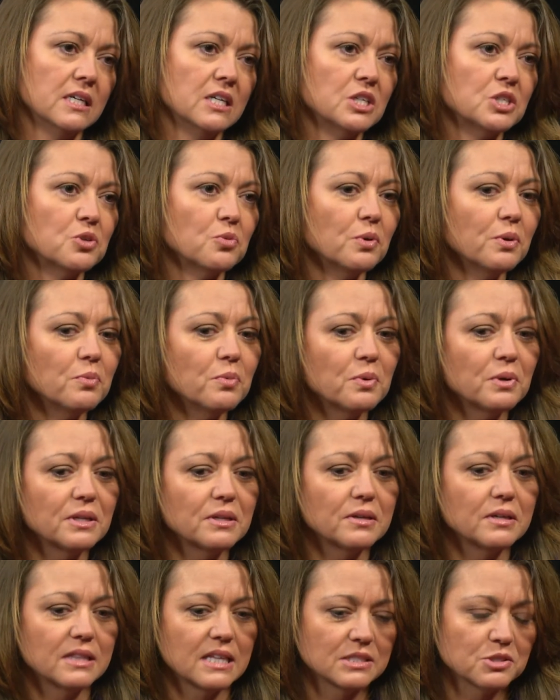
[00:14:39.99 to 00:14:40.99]

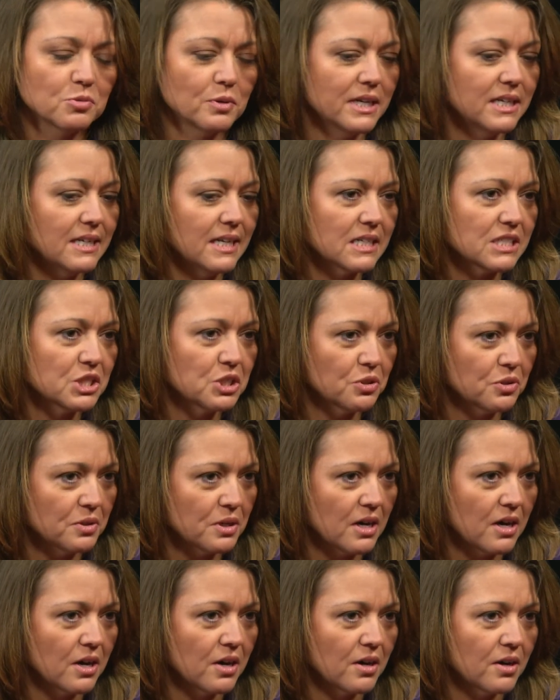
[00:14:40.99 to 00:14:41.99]
So that's right next to
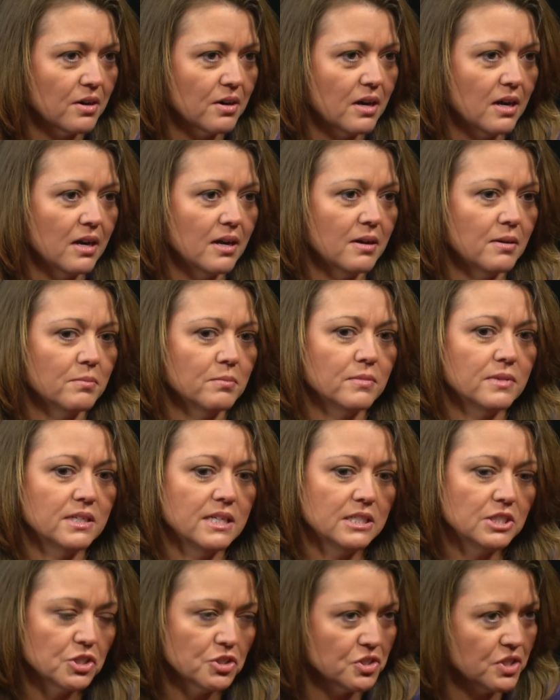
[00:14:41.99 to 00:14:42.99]
our
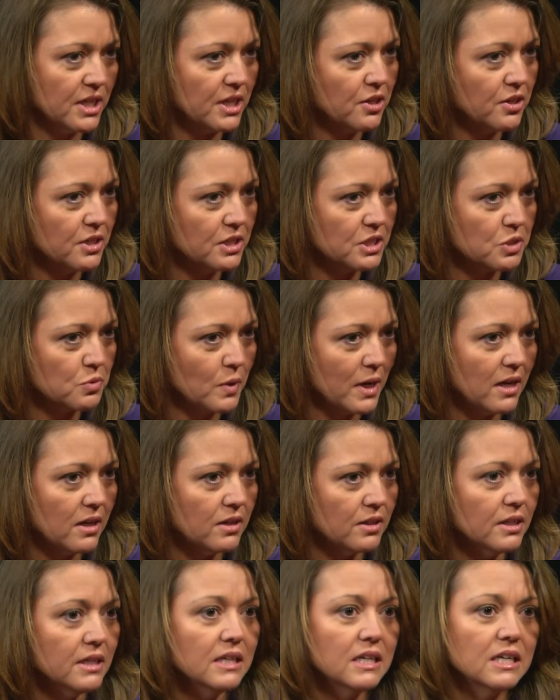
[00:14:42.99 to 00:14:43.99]
nature center as well.